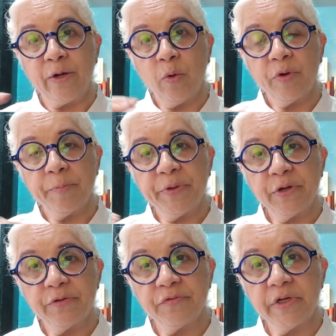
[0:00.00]
And over a
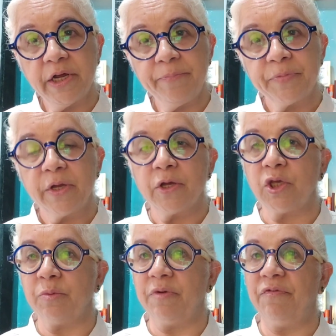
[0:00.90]
period of time,
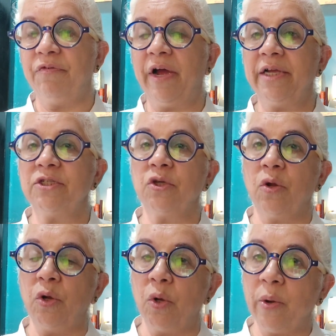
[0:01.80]
you will find
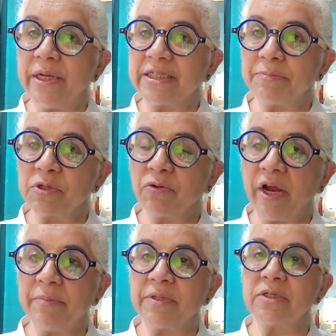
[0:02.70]
your loyal
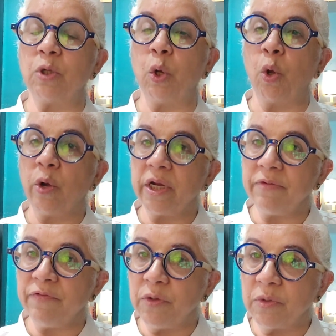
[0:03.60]
subscribers,
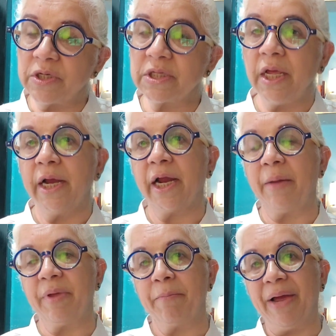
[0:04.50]
loyal viewers
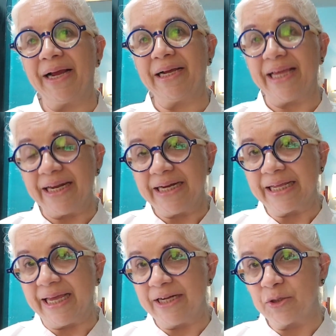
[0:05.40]
coming back again
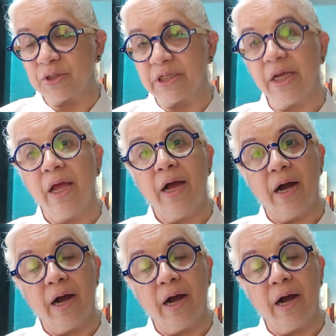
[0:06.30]
and again to see,